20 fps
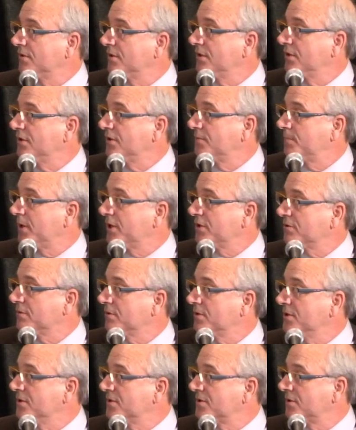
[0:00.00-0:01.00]
the
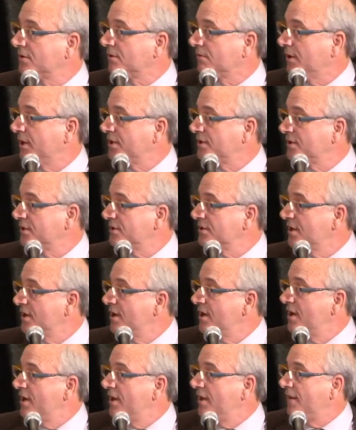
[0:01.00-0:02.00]
special considerations
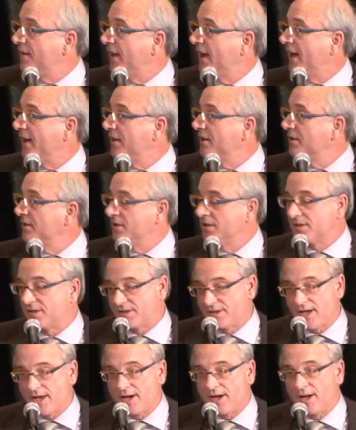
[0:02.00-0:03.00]
that you
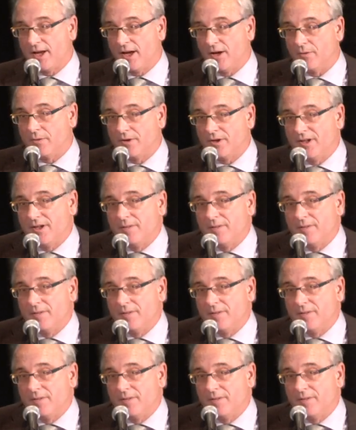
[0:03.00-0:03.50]
set it out.